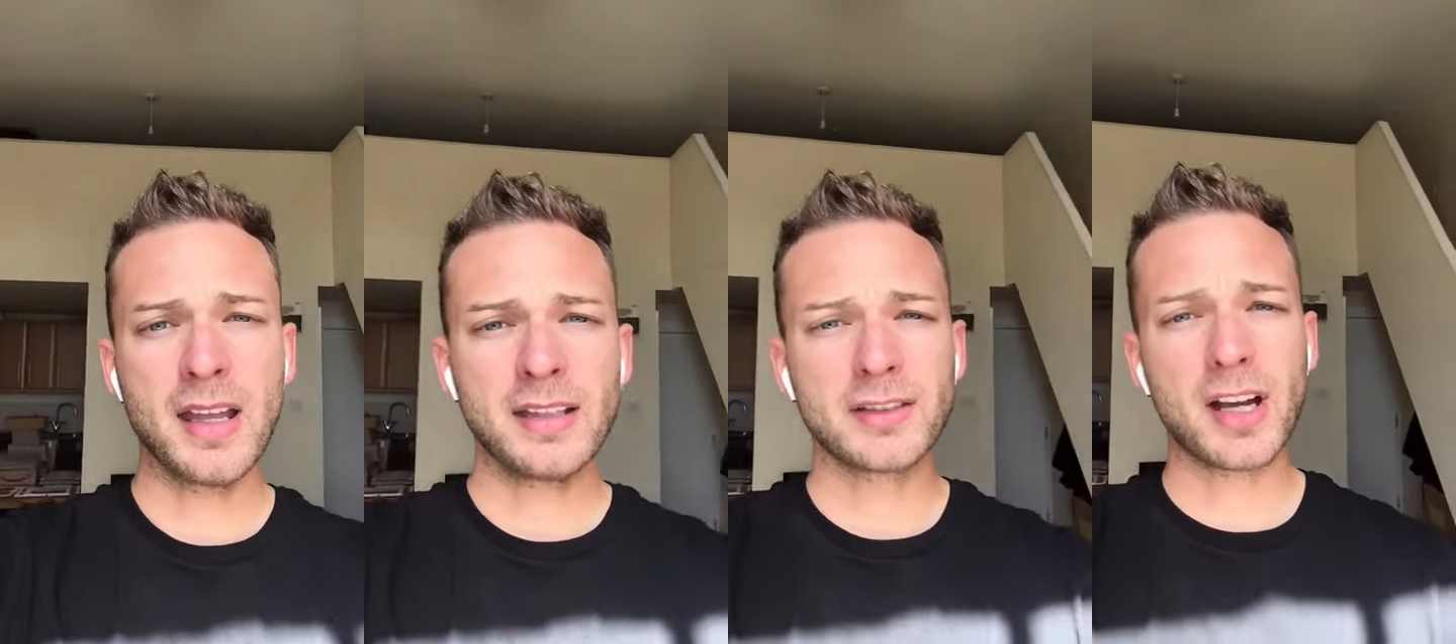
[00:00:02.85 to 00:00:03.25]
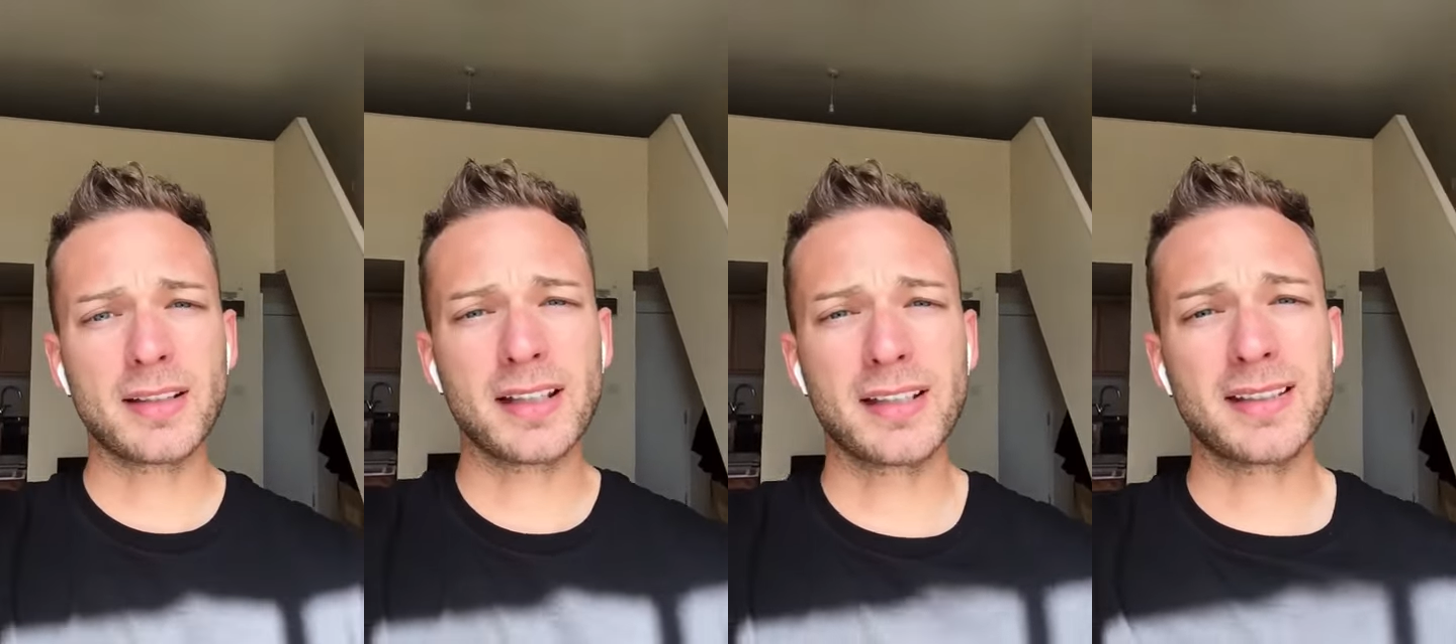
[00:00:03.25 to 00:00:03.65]
started
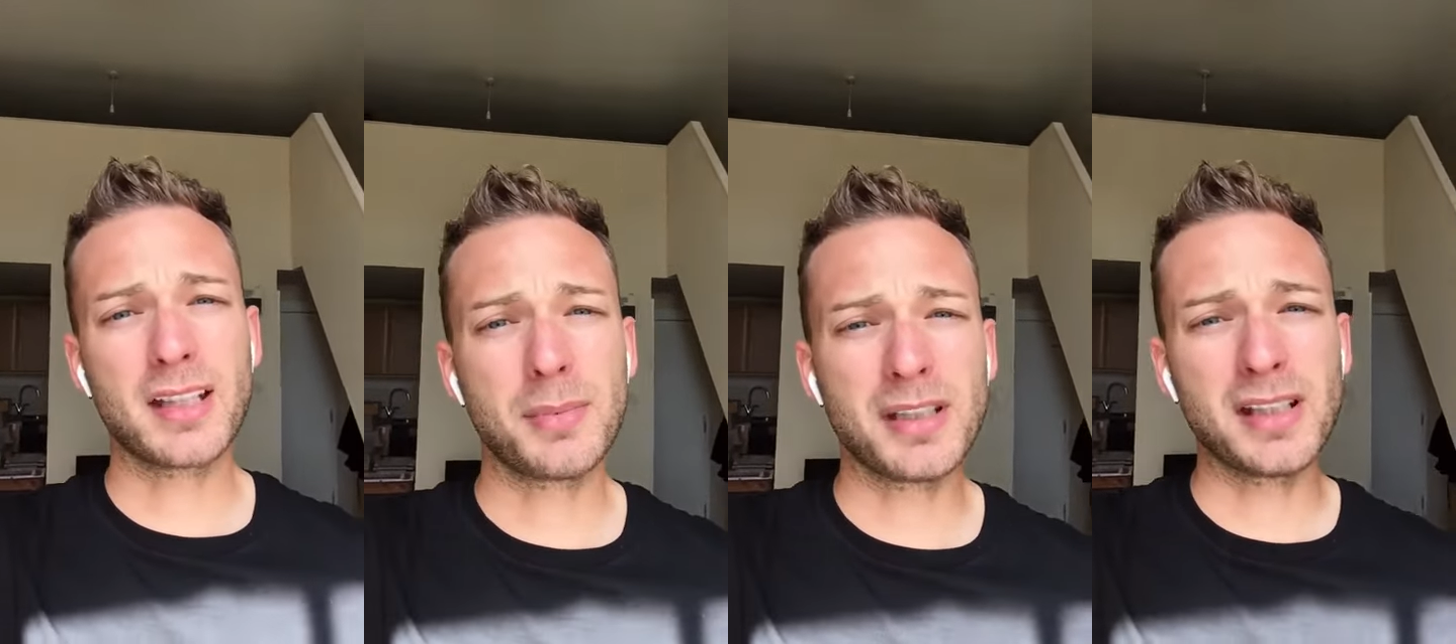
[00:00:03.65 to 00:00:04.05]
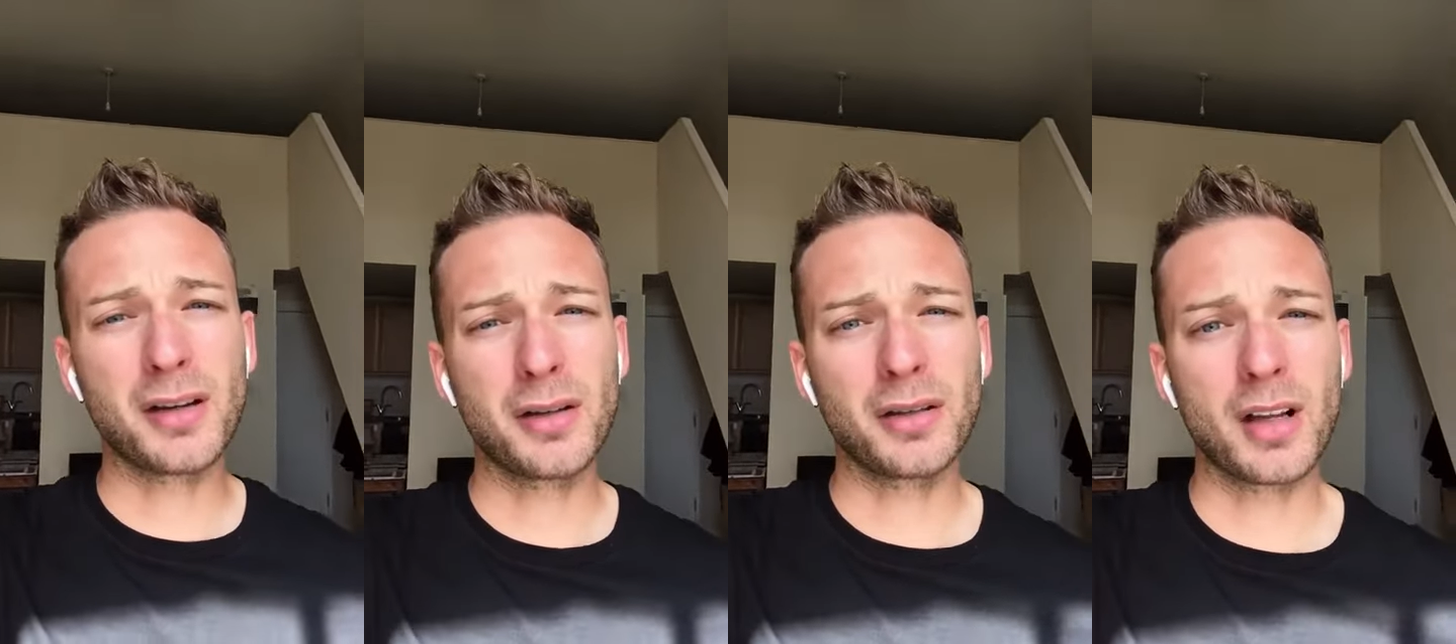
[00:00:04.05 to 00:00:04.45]
taking CBD
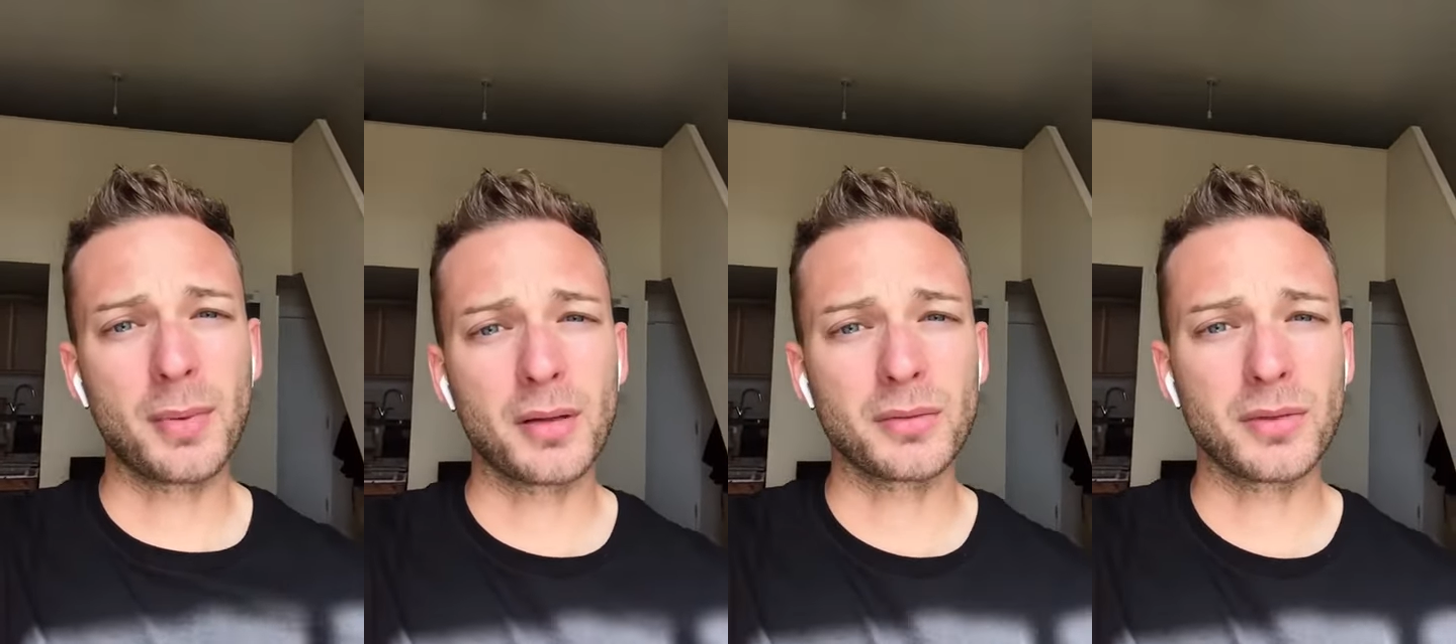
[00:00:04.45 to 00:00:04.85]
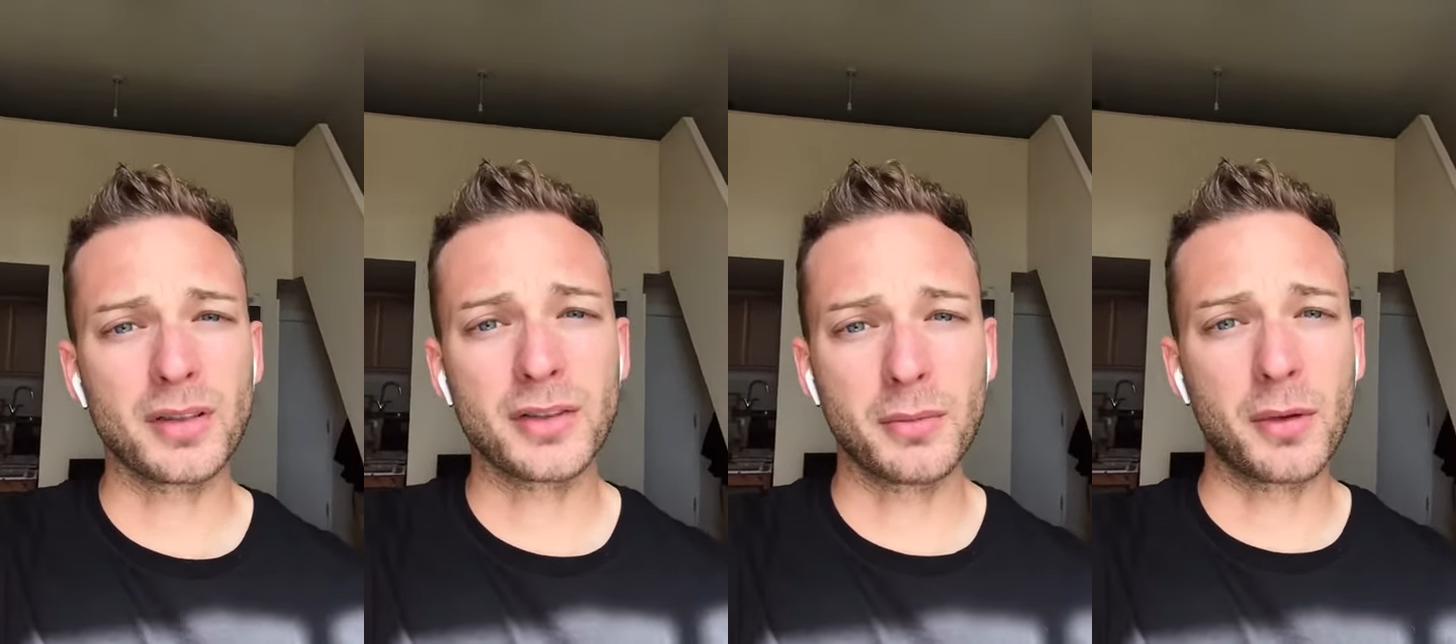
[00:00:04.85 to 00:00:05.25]
oil about
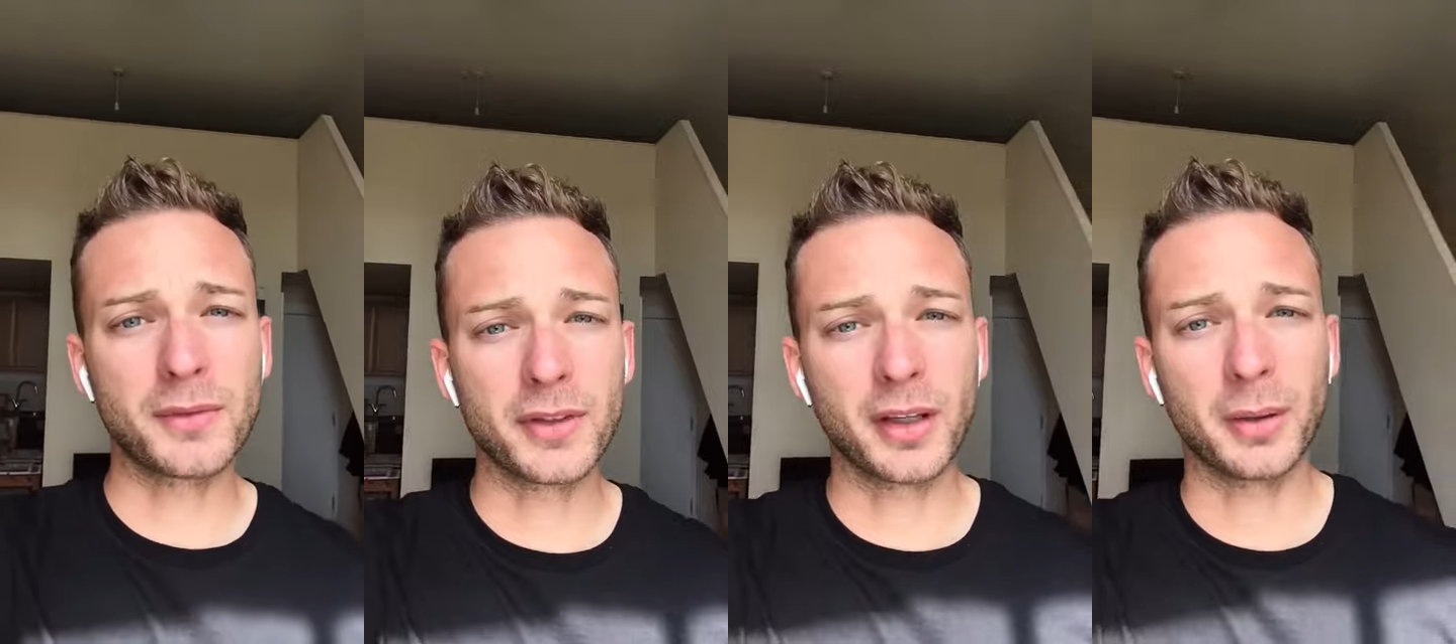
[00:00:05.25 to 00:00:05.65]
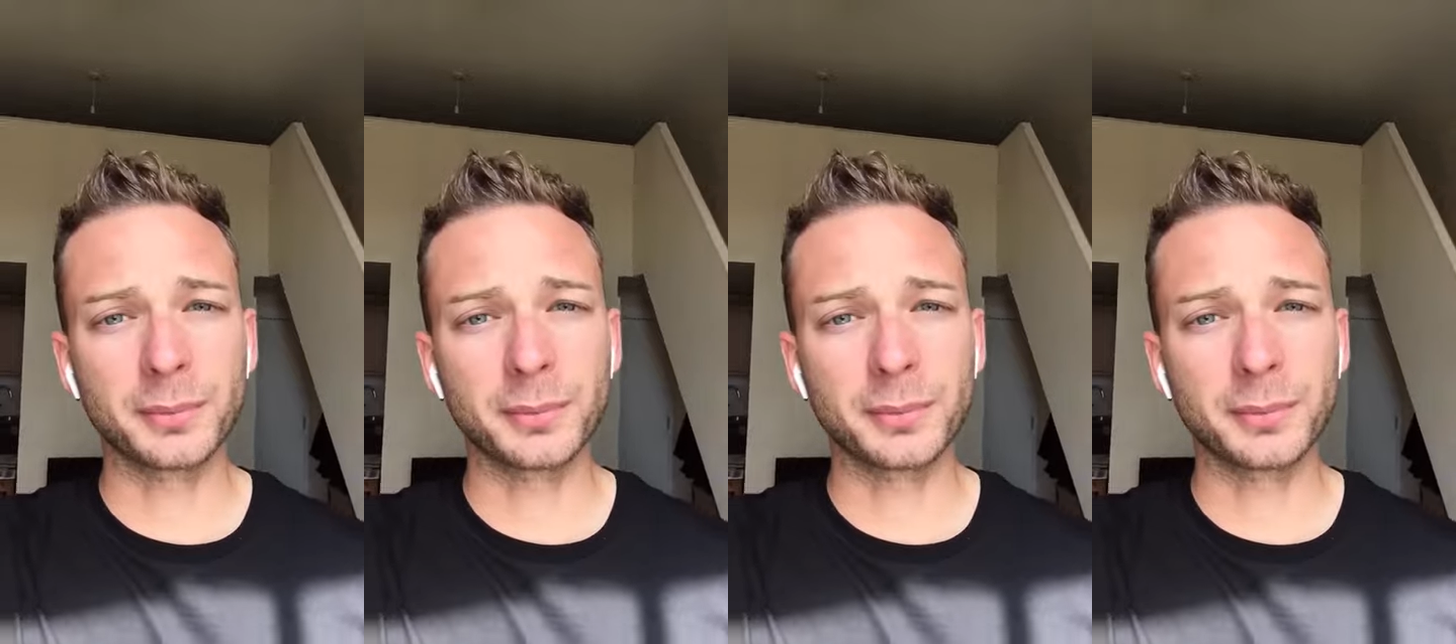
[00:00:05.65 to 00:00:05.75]
2 months ago.